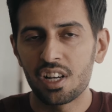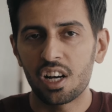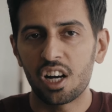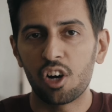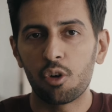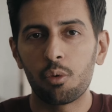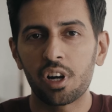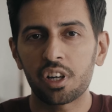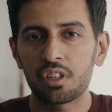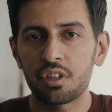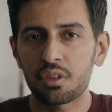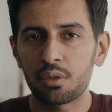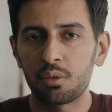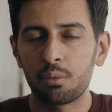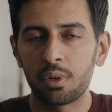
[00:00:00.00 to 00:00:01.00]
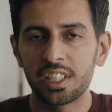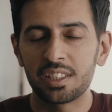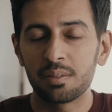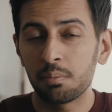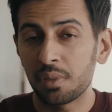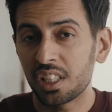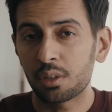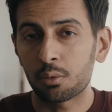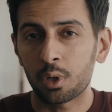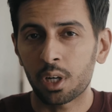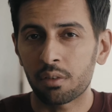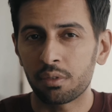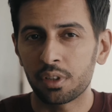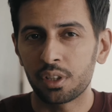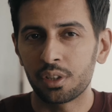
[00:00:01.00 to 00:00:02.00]
I'll walk you through RED's media
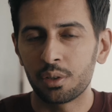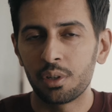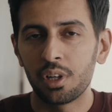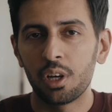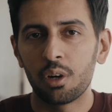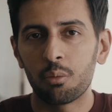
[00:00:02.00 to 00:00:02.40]
workflow,